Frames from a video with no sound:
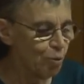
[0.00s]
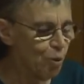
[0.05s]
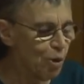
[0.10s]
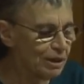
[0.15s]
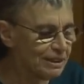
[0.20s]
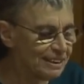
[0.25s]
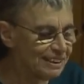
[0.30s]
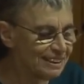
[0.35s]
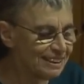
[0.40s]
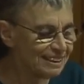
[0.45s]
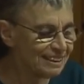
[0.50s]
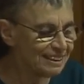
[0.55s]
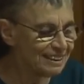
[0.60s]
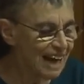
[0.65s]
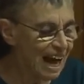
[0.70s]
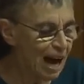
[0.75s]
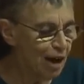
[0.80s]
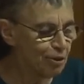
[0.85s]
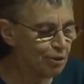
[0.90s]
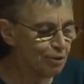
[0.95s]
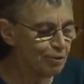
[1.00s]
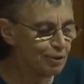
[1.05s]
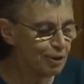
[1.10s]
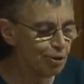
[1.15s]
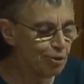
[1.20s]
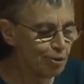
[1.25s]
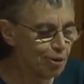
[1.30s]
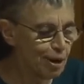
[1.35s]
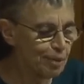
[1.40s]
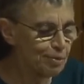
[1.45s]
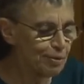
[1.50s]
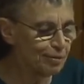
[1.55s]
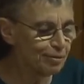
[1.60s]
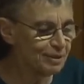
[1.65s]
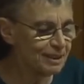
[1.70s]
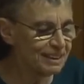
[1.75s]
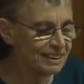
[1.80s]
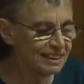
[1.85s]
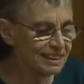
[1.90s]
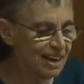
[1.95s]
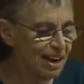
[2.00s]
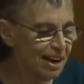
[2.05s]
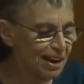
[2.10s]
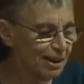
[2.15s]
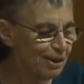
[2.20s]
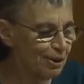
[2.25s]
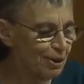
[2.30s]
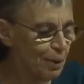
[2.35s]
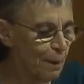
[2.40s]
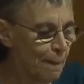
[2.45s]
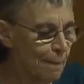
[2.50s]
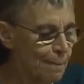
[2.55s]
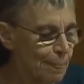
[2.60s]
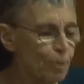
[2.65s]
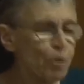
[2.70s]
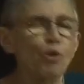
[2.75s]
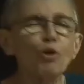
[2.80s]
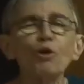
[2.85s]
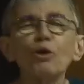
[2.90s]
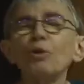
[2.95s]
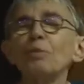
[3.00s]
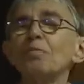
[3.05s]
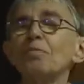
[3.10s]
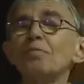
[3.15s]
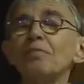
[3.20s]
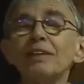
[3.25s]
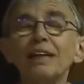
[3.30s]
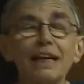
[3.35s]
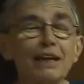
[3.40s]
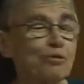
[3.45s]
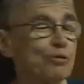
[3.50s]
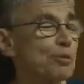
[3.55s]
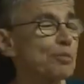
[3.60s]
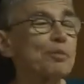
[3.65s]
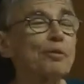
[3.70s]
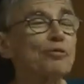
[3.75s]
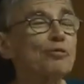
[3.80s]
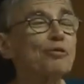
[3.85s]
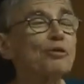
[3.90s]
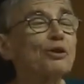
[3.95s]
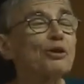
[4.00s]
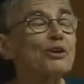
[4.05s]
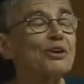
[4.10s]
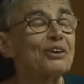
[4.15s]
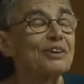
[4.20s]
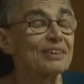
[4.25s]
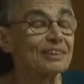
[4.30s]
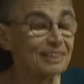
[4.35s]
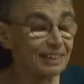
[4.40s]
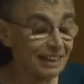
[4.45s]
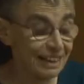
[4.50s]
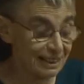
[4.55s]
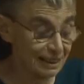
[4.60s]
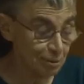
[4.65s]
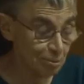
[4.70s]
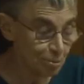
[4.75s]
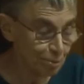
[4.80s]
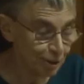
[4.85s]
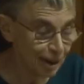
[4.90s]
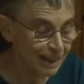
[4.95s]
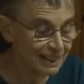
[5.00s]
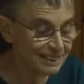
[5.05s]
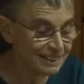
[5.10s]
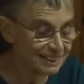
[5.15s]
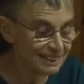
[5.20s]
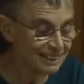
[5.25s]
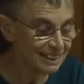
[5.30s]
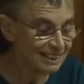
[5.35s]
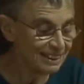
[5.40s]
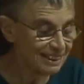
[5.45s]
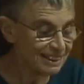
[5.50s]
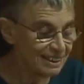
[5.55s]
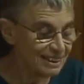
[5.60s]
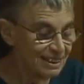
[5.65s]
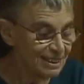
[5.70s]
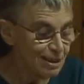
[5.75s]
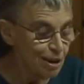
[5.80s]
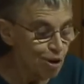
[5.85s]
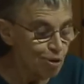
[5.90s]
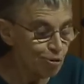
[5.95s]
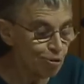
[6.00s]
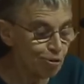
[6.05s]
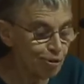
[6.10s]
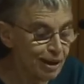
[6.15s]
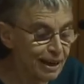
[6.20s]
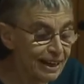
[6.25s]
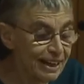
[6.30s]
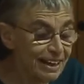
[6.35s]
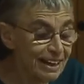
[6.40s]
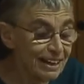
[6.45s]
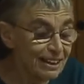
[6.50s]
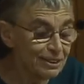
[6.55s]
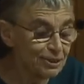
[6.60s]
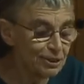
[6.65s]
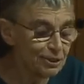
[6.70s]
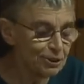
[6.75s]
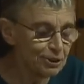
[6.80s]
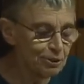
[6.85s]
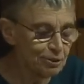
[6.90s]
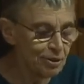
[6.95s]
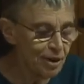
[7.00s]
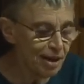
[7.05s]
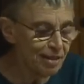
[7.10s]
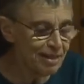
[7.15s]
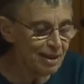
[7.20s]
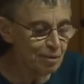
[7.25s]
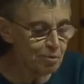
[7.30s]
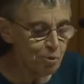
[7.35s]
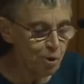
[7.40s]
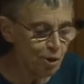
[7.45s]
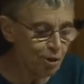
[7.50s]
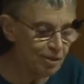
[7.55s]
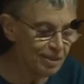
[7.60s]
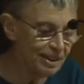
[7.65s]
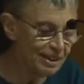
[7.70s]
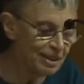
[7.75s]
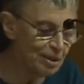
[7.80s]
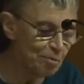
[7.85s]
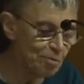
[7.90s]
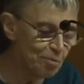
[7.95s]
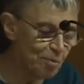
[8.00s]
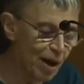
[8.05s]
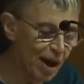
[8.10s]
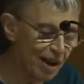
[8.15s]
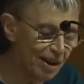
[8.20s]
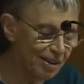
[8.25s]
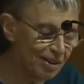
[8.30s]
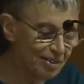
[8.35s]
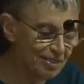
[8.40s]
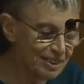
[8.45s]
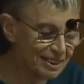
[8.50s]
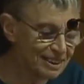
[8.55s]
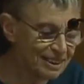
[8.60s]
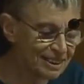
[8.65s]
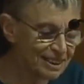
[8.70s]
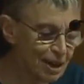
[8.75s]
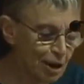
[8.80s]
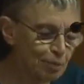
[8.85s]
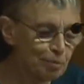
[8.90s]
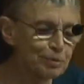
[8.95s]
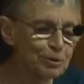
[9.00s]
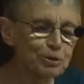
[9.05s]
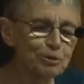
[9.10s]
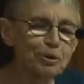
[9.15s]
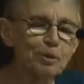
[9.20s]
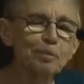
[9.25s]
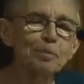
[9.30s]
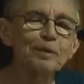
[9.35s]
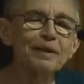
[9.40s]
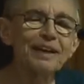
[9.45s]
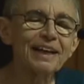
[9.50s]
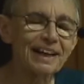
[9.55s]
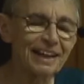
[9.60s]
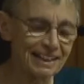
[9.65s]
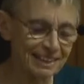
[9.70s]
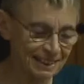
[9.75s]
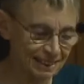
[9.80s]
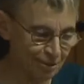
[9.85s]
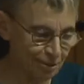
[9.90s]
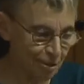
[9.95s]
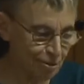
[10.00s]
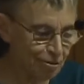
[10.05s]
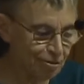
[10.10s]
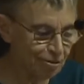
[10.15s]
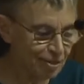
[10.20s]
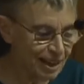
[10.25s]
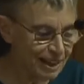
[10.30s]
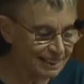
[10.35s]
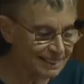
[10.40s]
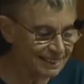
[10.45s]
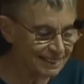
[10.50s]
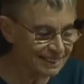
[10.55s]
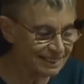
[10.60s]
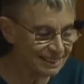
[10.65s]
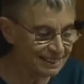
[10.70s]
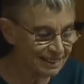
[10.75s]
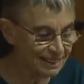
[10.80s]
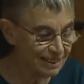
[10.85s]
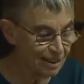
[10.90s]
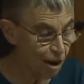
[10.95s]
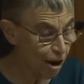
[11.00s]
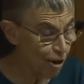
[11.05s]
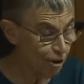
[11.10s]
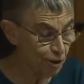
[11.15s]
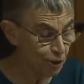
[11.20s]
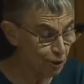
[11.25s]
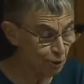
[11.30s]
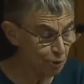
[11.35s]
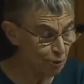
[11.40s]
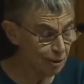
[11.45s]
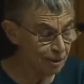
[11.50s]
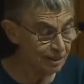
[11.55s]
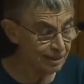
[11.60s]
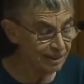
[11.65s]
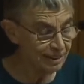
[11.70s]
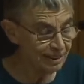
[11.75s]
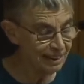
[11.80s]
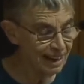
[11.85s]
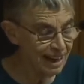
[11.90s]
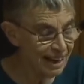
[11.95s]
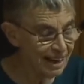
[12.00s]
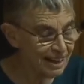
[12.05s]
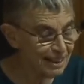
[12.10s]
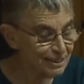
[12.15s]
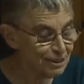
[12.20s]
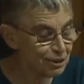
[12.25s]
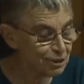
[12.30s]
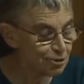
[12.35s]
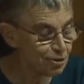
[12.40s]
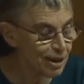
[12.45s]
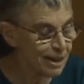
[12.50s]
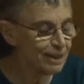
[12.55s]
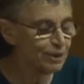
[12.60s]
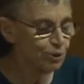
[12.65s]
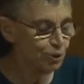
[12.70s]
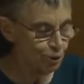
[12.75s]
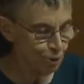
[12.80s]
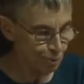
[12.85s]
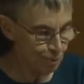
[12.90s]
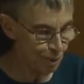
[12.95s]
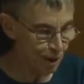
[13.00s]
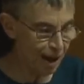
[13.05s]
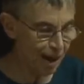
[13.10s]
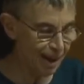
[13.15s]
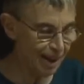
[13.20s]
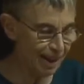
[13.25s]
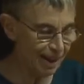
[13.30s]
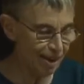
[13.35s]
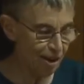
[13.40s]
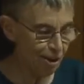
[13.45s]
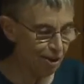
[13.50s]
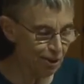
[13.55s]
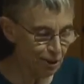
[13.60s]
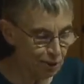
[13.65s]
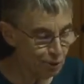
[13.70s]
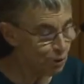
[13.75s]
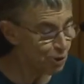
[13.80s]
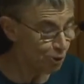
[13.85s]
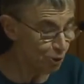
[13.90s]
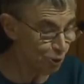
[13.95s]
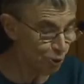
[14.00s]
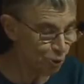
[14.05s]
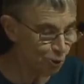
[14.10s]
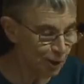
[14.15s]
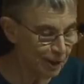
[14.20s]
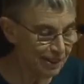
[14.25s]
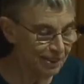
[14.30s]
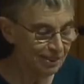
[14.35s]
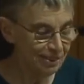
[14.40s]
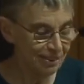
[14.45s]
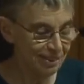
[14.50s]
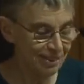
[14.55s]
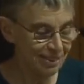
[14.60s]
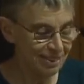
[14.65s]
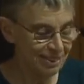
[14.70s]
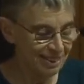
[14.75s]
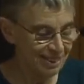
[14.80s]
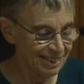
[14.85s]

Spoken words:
Once out of the grip of desire, or, if you prefer, its embrace, free to do nothing more than admire the sculptural planes of a face, are you gay, straight, or bi? Are you queer?